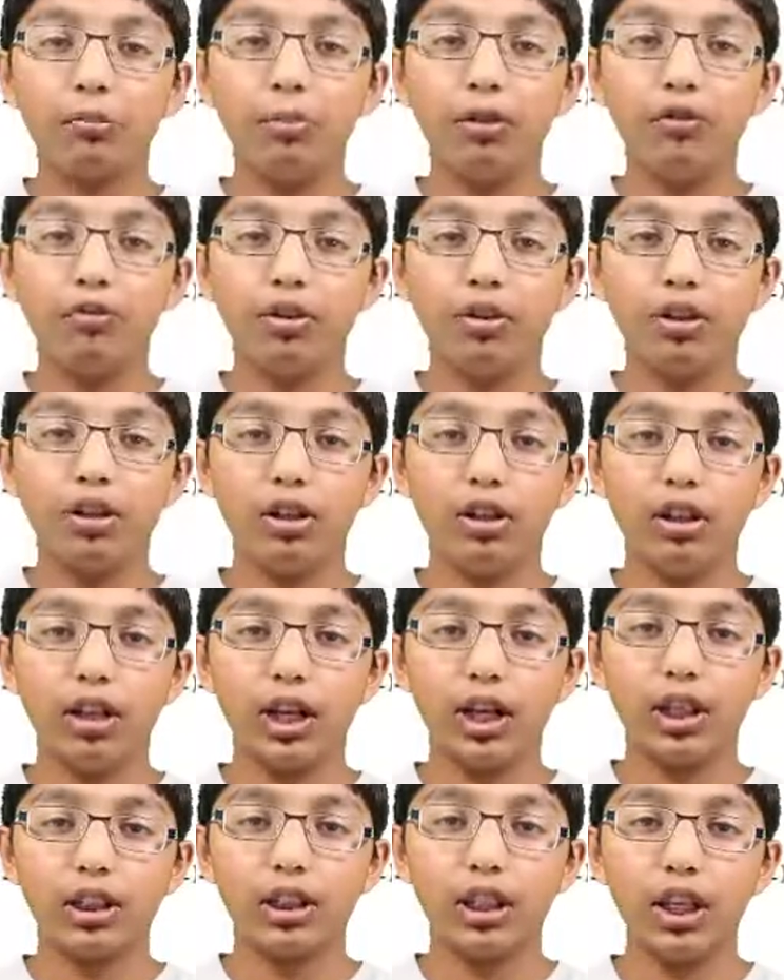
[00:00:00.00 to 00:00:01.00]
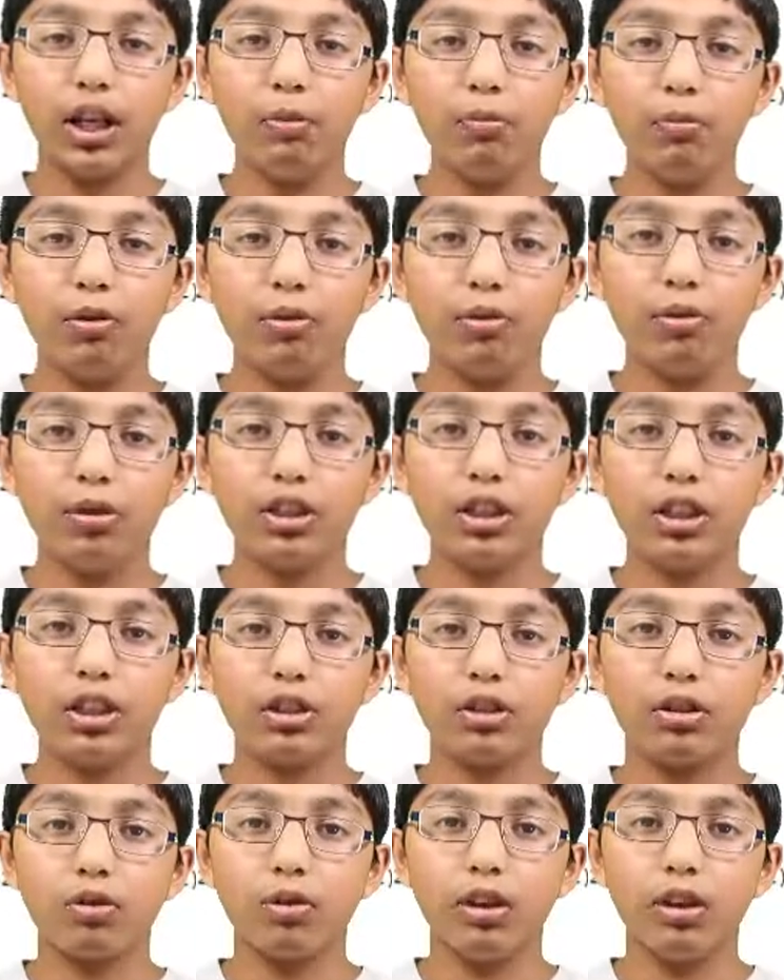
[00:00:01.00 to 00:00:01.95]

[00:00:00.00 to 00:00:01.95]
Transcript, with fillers: can move on to the next step, which is